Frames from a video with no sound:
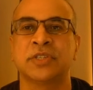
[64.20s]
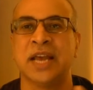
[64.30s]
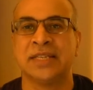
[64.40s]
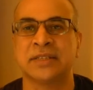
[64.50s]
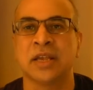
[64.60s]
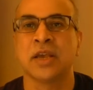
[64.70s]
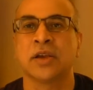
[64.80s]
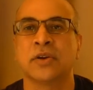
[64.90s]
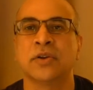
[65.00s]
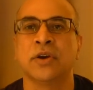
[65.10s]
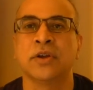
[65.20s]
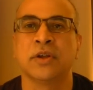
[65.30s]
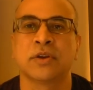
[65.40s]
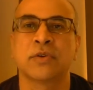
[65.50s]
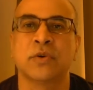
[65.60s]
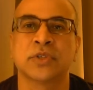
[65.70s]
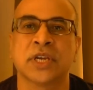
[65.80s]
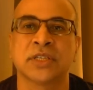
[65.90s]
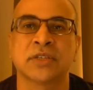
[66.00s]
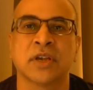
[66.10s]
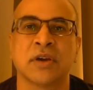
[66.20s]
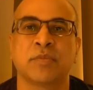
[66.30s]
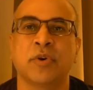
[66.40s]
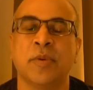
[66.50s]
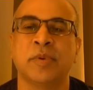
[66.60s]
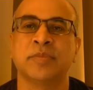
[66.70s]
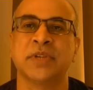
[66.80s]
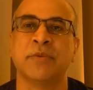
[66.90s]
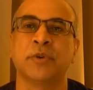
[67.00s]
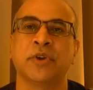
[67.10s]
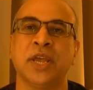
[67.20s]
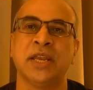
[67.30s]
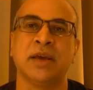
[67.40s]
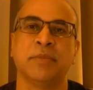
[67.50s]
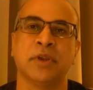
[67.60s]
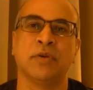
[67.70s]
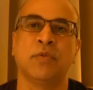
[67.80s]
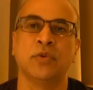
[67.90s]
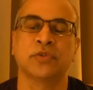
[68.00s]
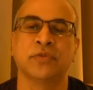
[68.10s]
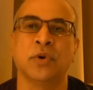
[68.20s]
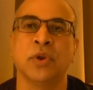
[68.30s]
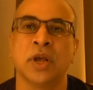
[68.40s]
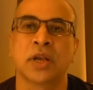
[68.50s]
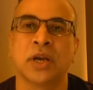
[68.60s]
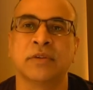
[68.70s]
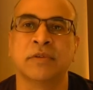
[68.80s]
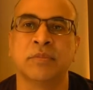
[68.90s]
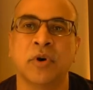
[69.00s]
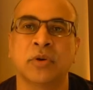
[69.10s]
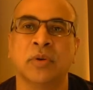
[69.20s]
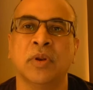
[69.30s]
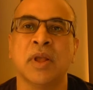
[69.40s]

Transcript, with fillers: that's going to cause us problems and we're going to end up in a waterfall kind of a model.